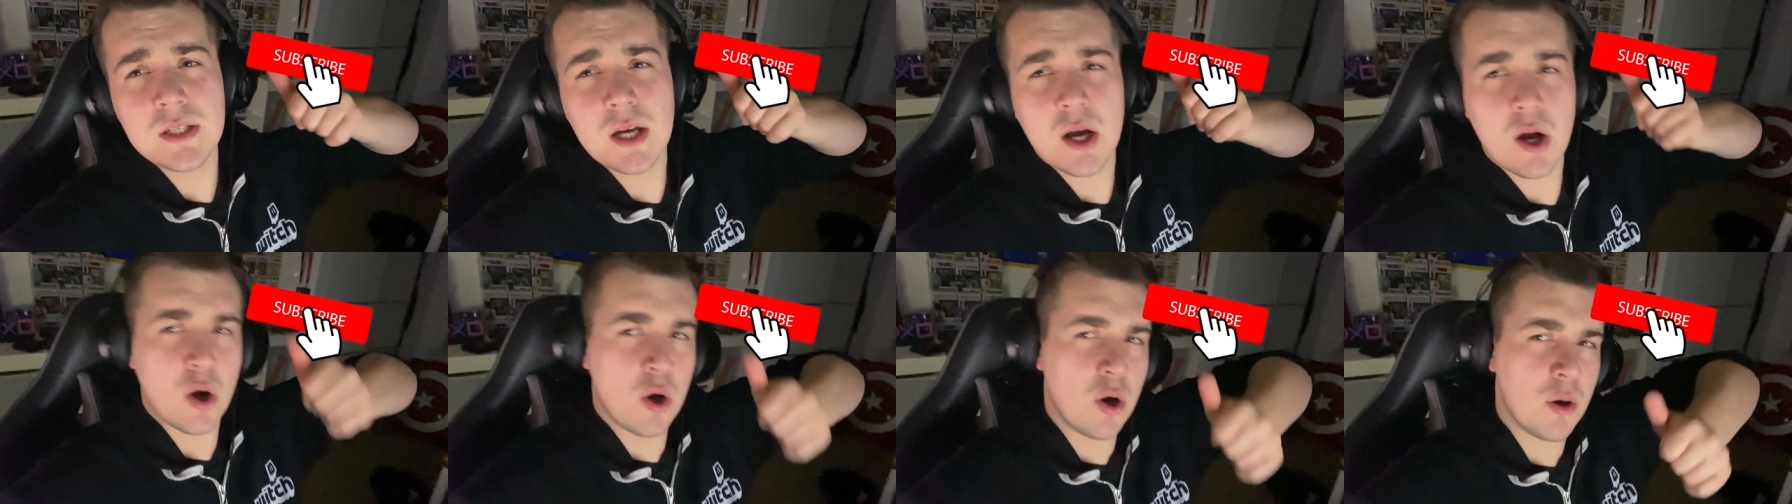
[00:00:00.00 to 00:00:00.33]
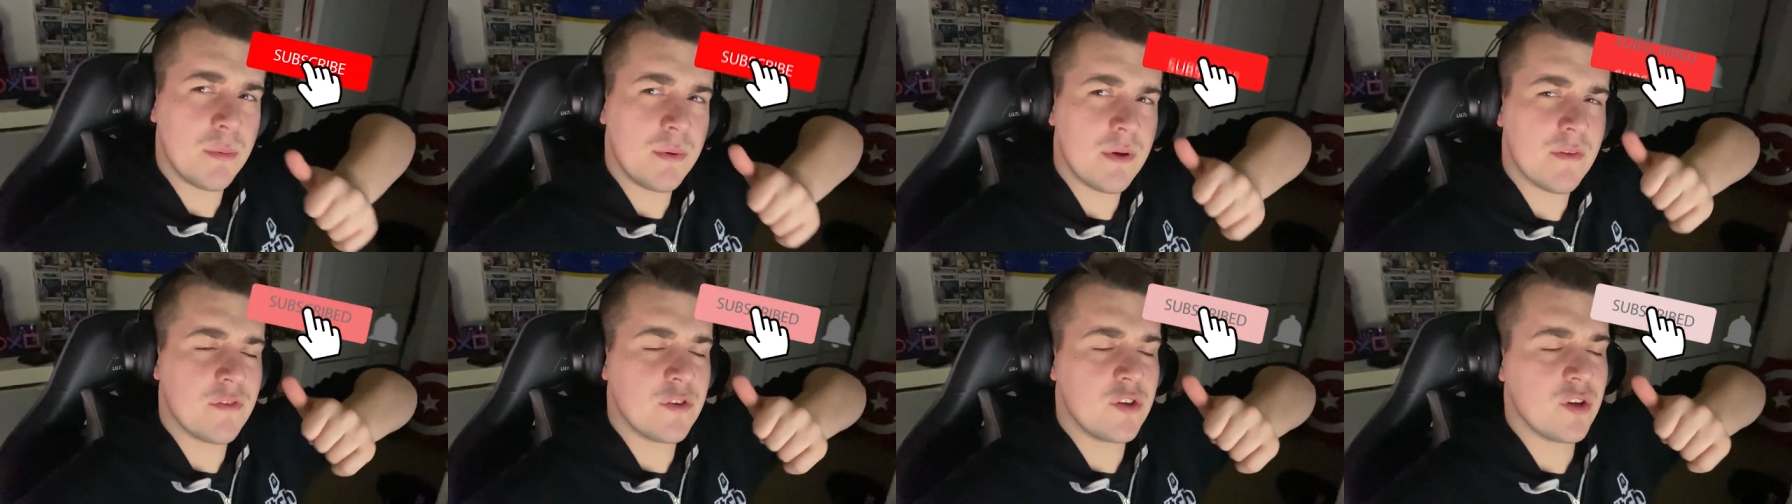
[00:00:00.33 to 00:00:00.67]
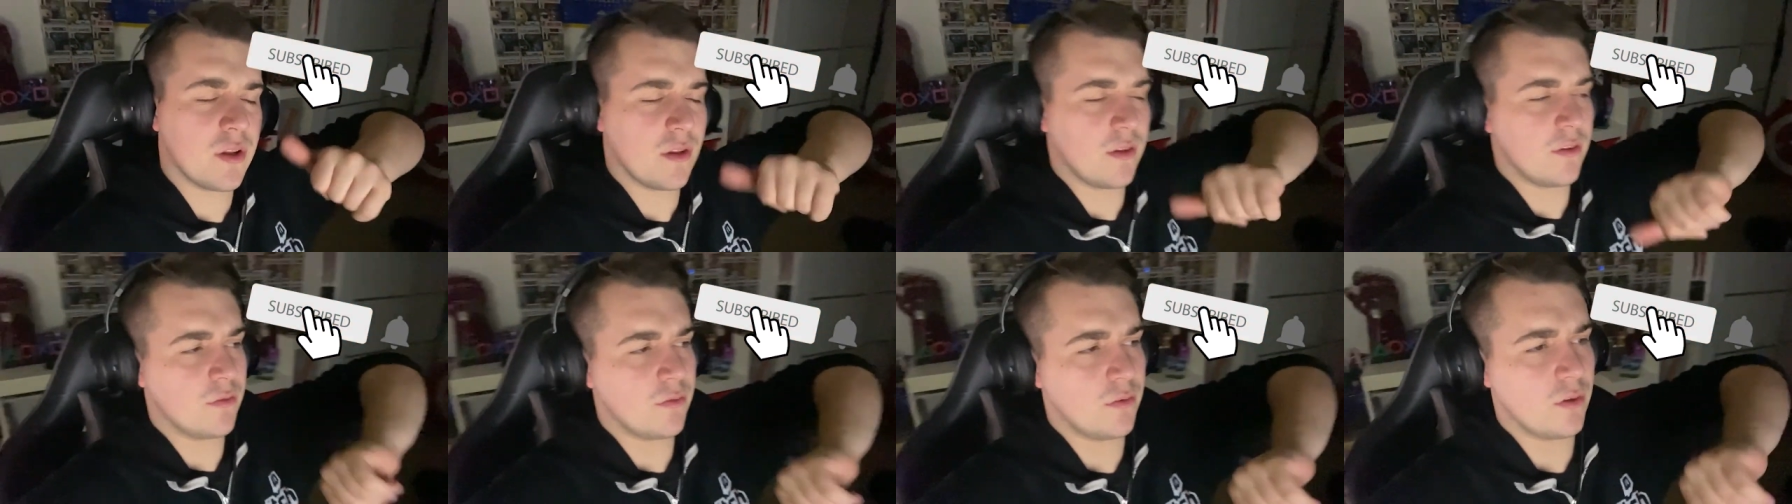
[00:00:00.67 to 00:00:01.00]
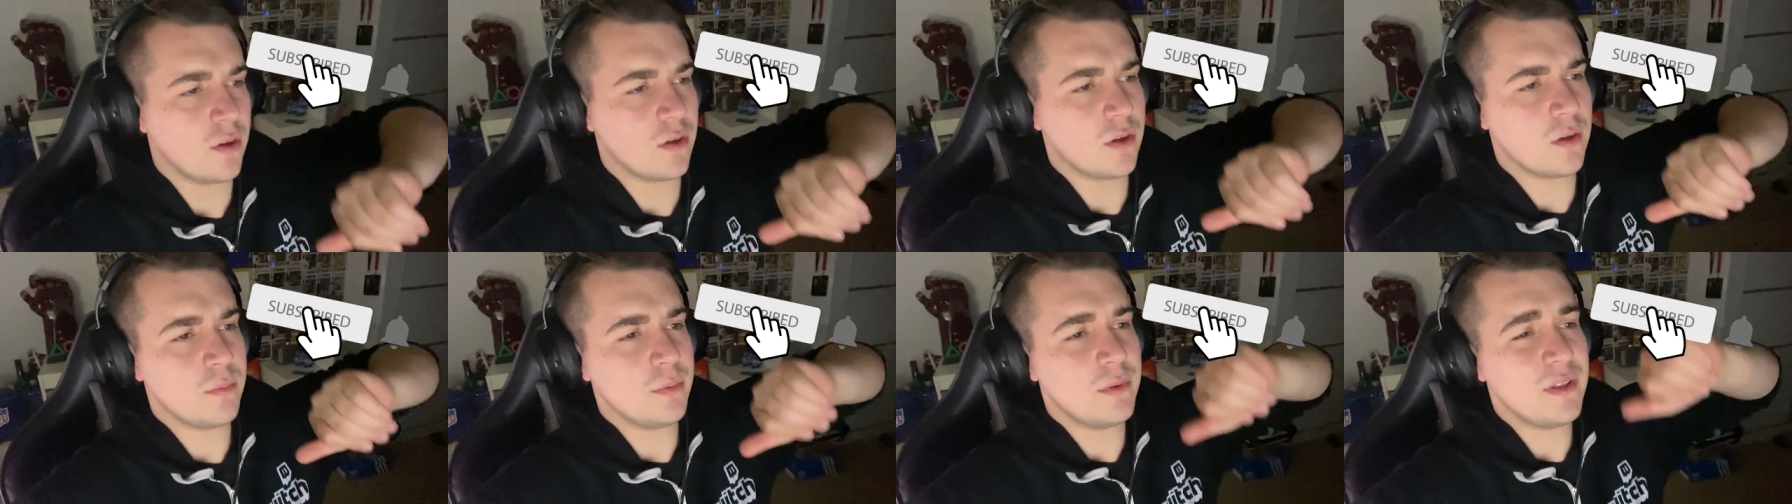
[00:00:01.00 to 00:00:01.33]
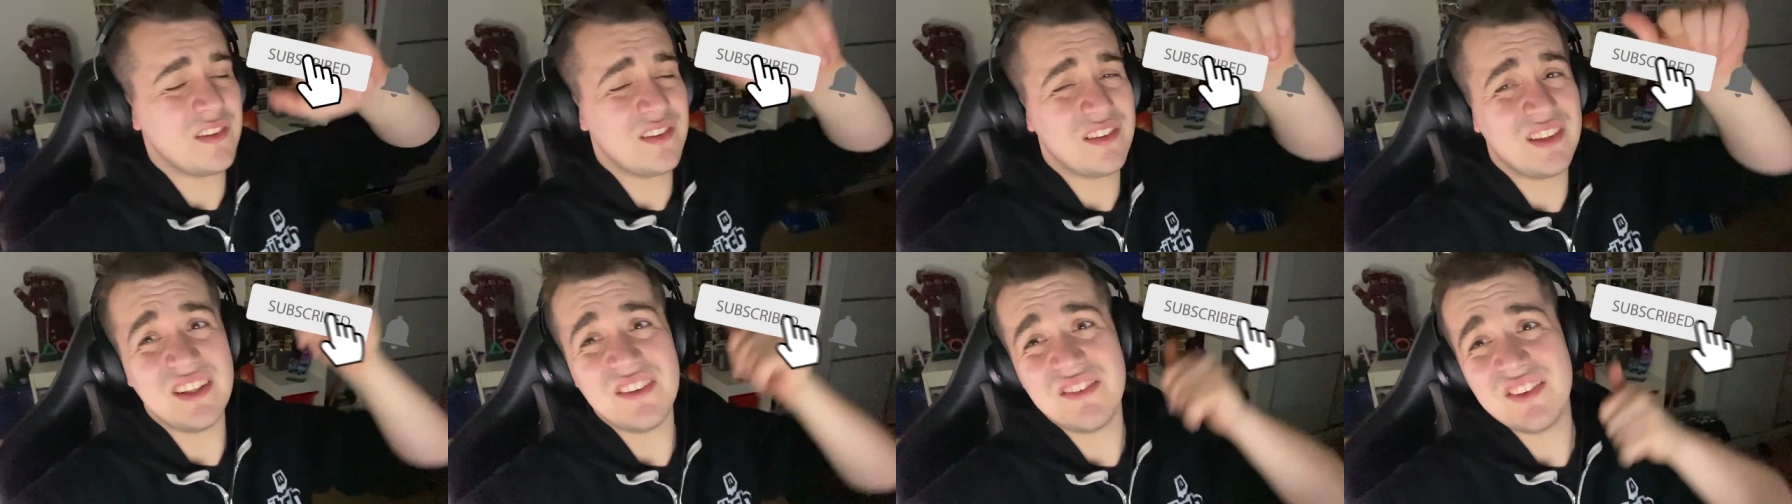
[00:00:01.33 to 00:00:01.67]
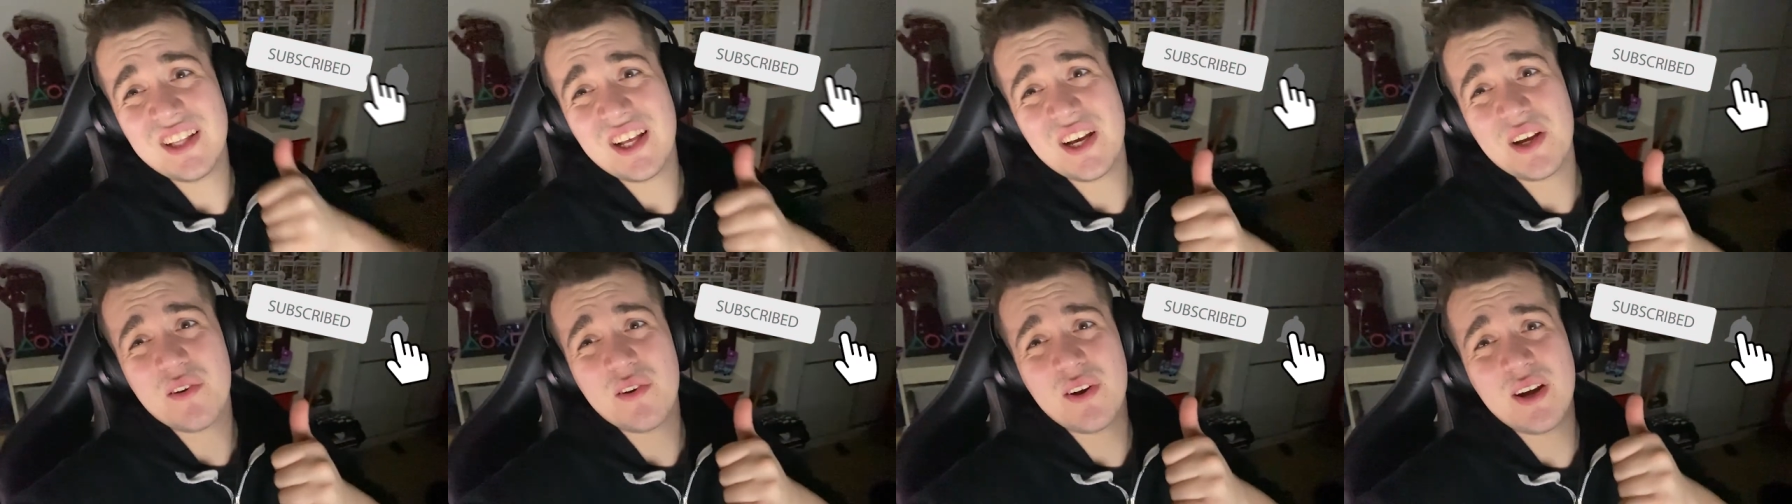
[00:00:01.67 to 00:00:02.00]
I hope you have enjoyed this vlog. Please leave a
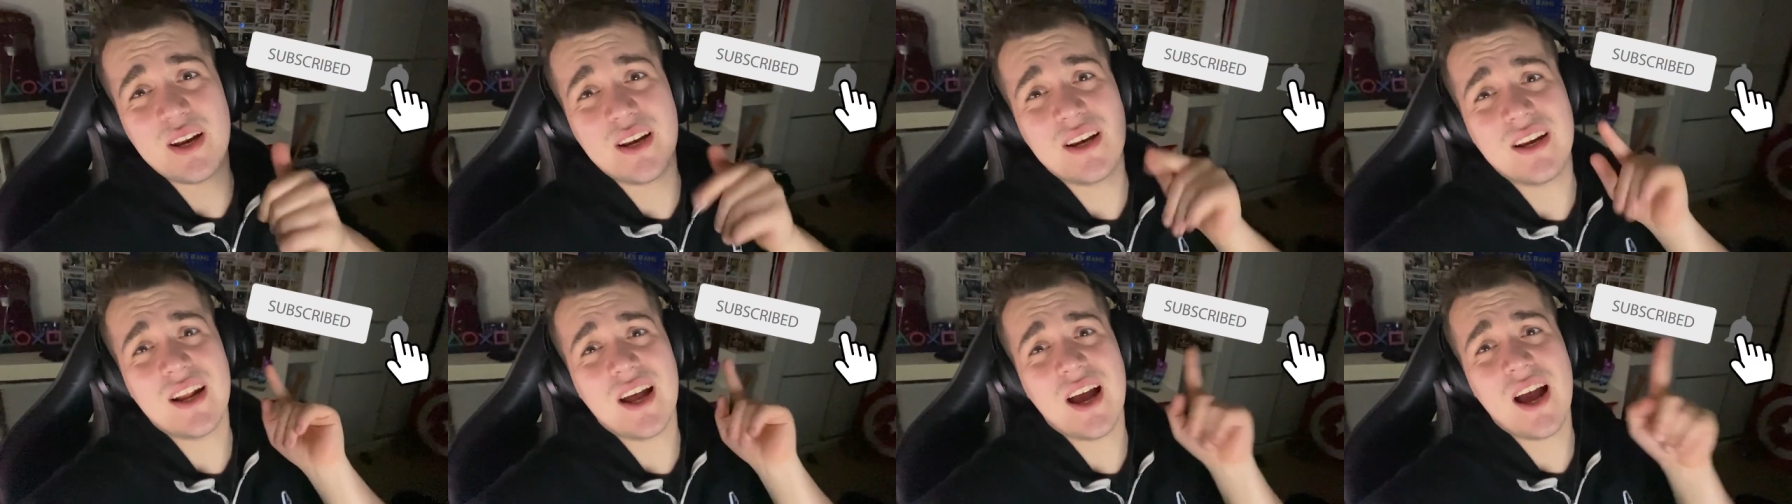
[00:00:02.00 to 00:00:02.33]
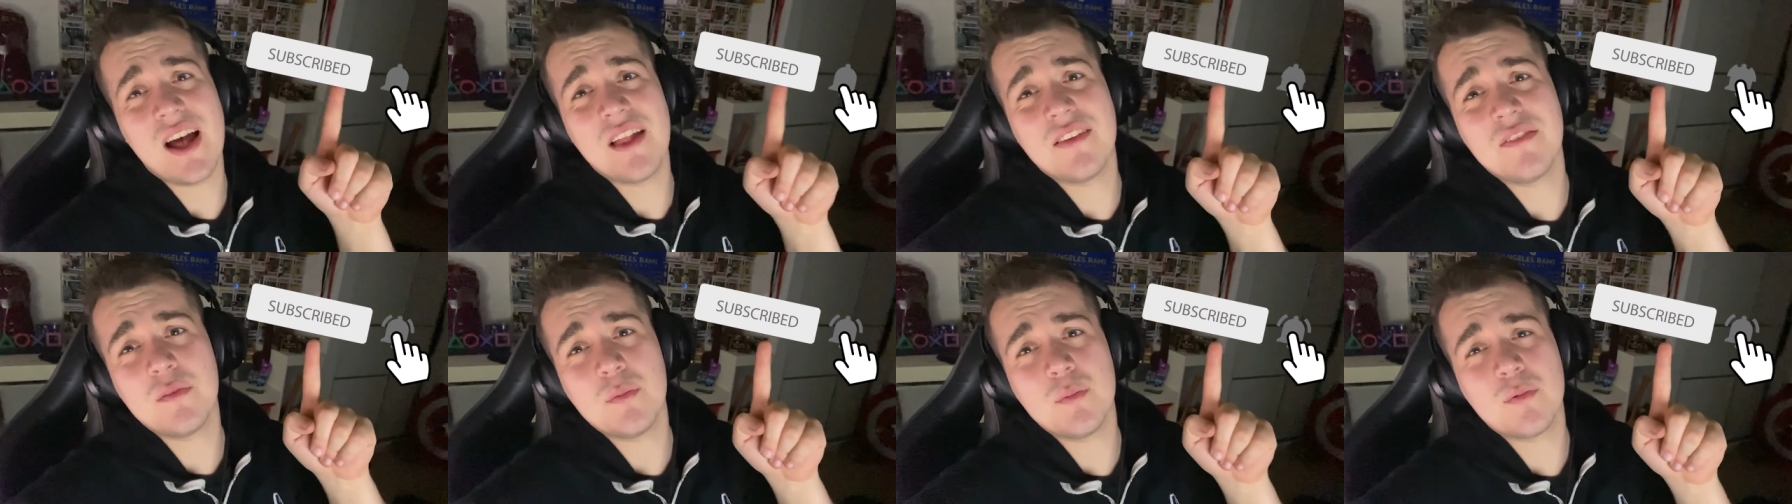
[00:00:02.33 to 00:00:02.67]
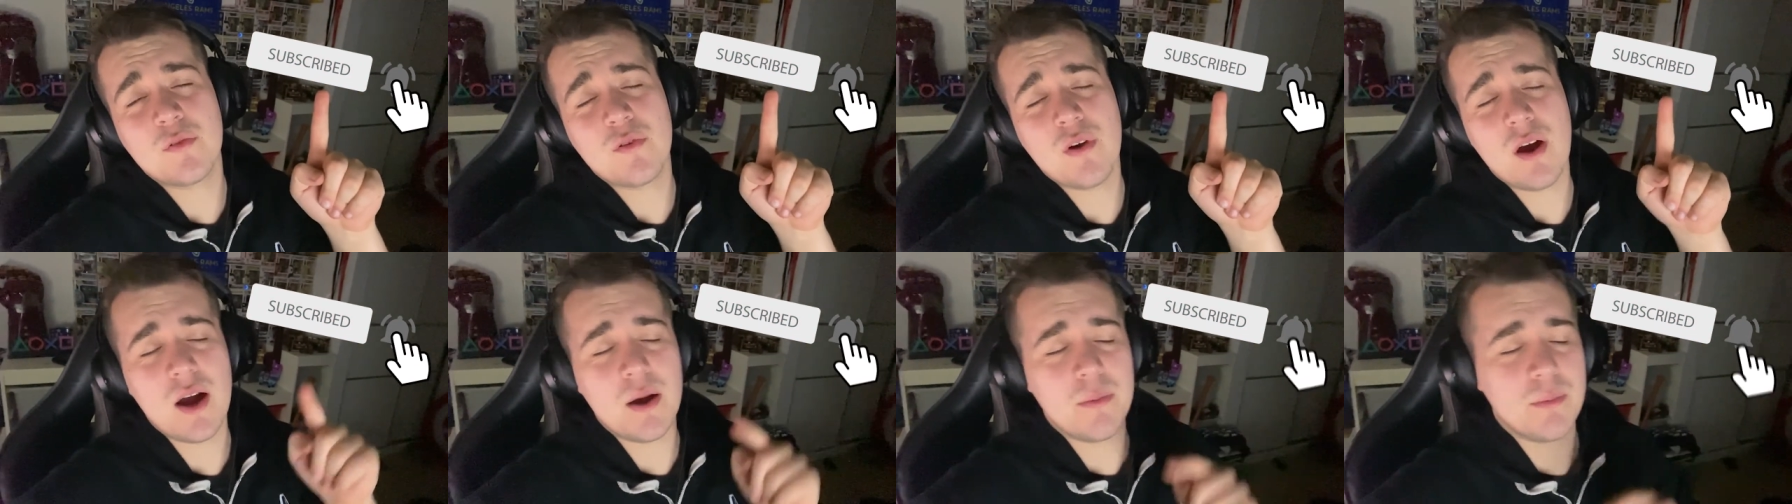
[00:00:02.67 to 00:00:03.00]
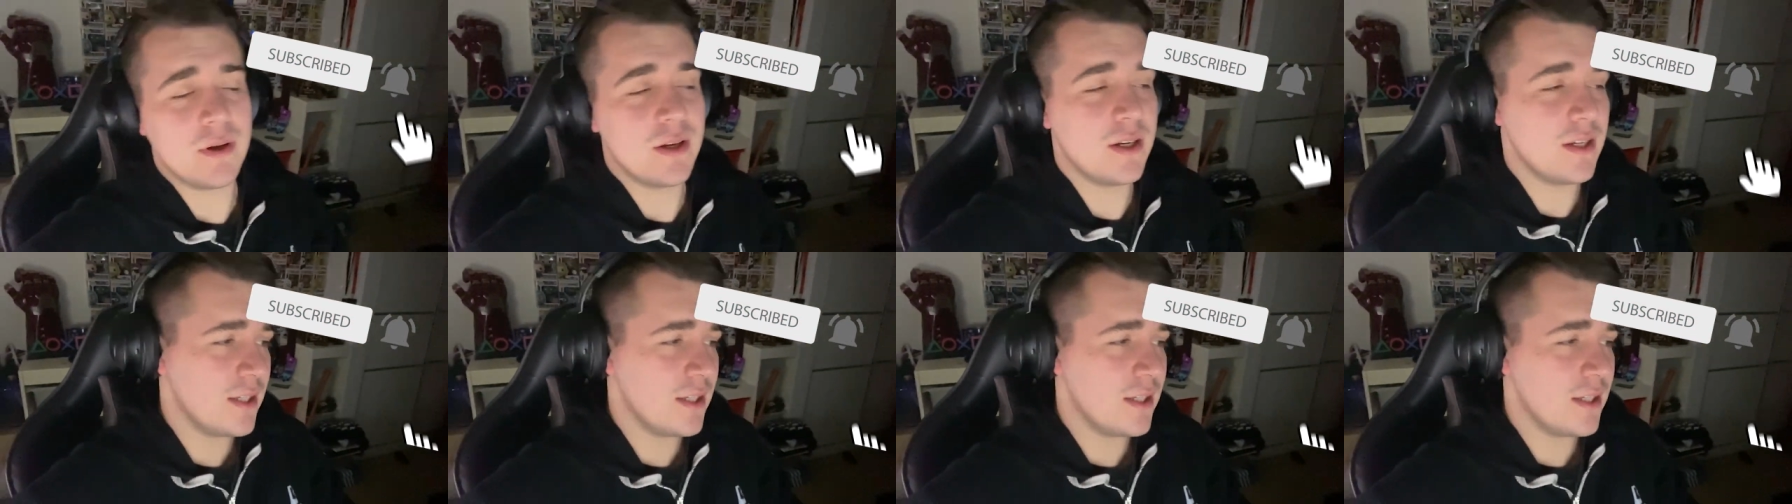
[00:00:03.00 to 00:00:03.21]
like rating and subscribe.